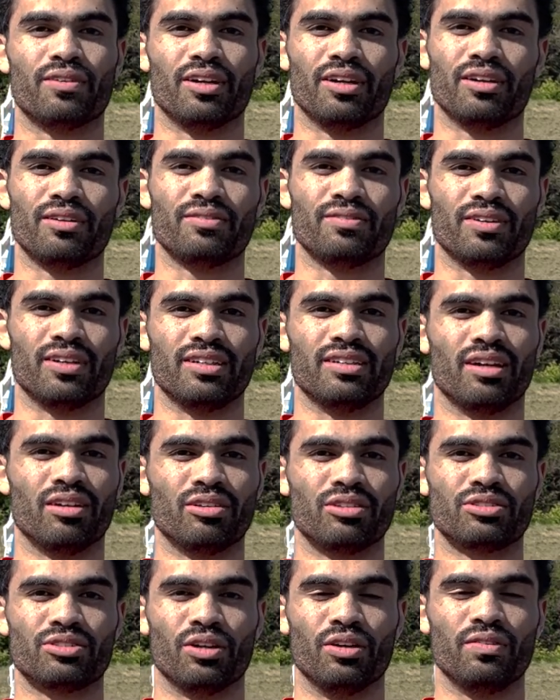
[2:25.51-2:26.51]
for
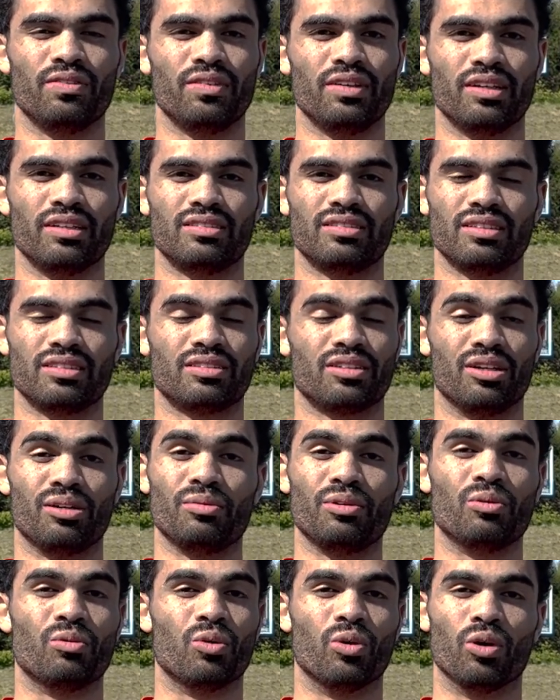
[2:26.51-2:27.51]
another trophy, it's going
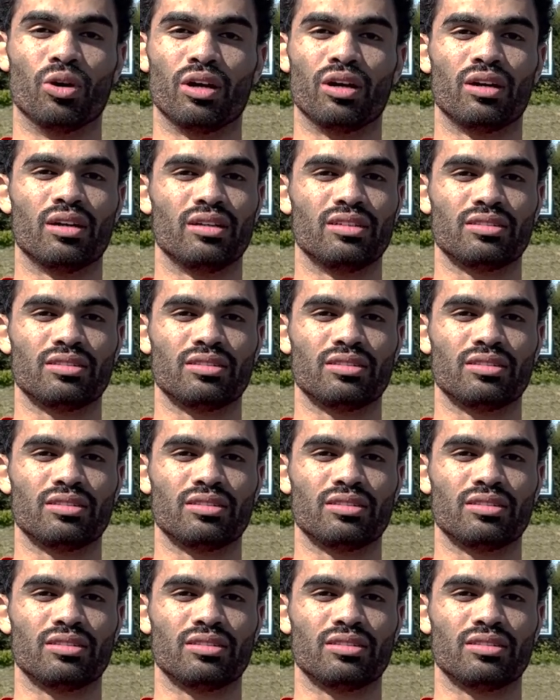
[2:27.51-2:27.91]
to be war.